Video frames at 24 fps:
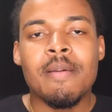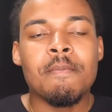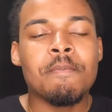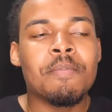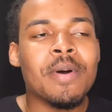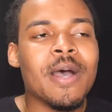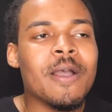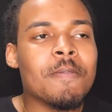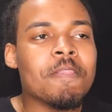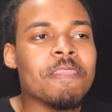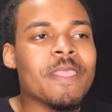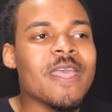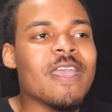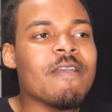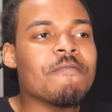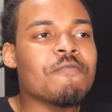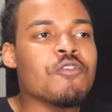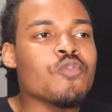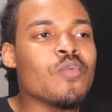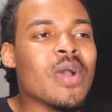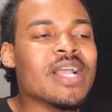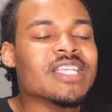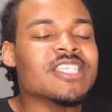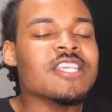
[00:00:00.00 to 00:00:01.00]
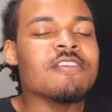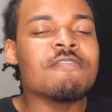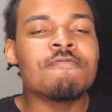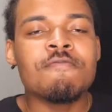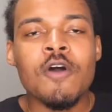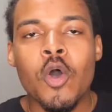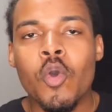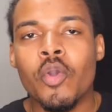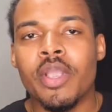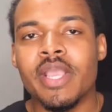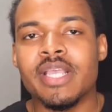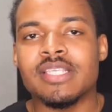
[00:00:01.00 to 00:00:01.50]
But if you actually
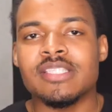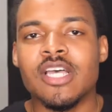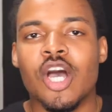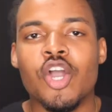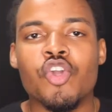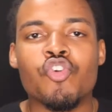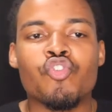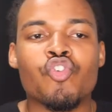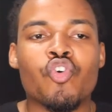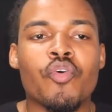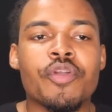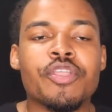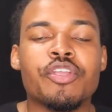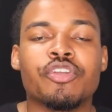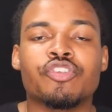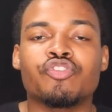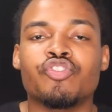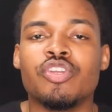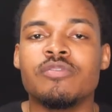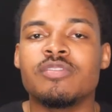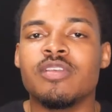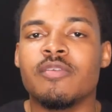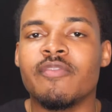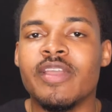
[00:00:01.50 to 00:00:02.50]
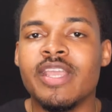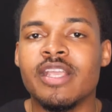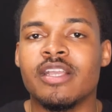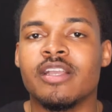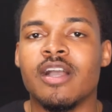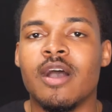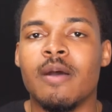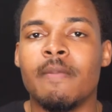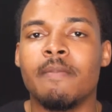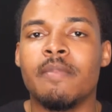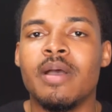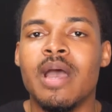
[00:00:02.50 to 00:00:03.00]
focus on growing your streams of
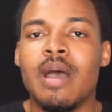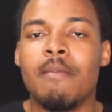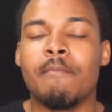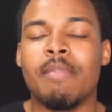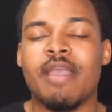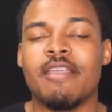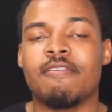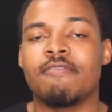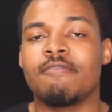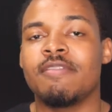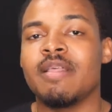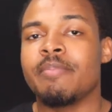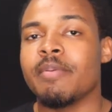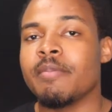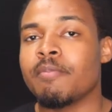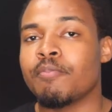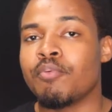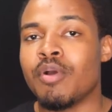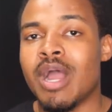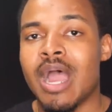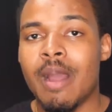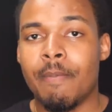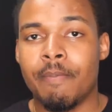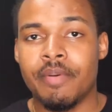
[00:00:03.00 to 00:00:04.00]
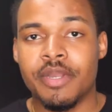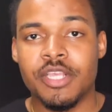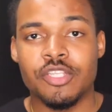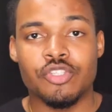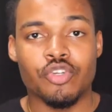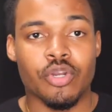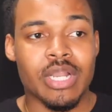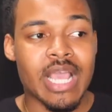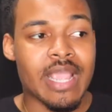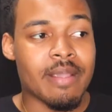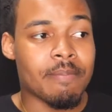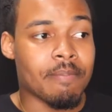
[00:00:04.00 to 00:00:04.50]
income by flipping properties
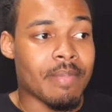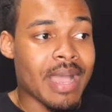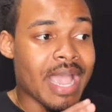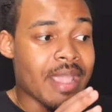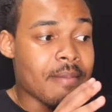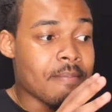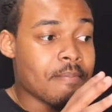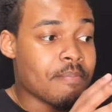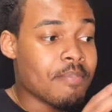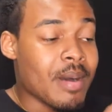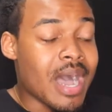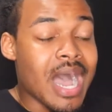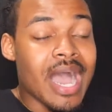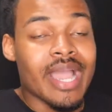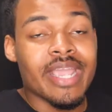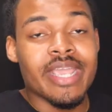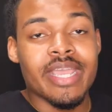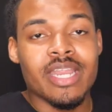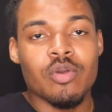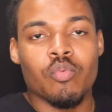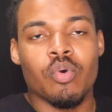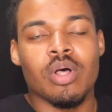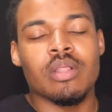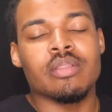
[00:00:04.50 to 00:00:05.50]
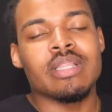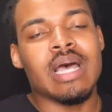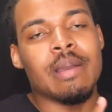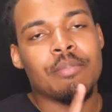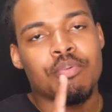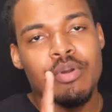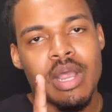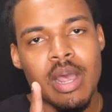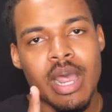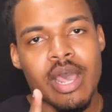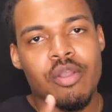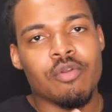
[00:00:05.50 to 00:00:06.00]
or like by buying, well not
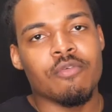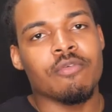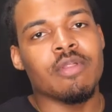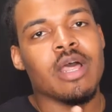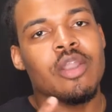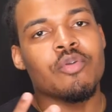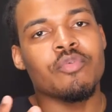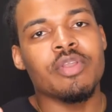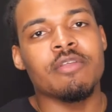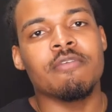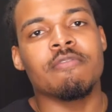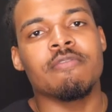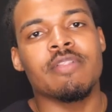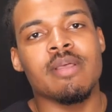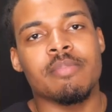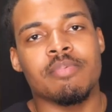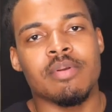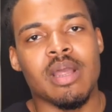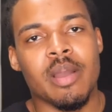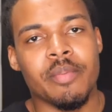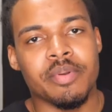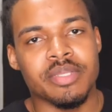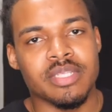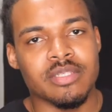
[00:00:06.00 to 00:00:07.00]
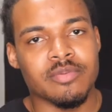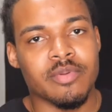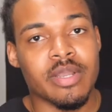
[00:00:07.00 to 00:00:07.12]
pro- I don't I don't really flip properties.